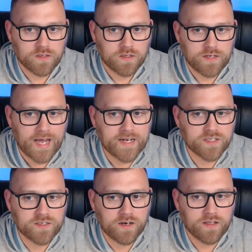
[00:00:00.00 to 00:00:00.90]
Not
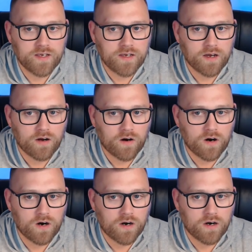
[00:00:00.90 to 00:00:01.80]
necessarily
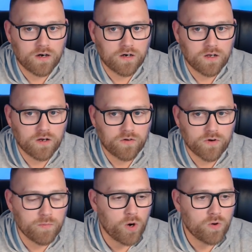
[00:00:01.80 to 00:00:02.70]
are
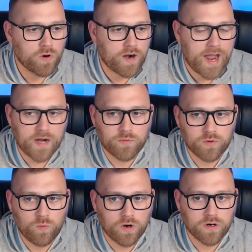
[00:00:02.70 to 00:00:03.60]
remote or hybrid
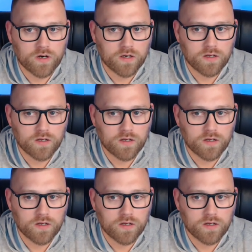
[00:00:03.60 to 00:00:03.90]
work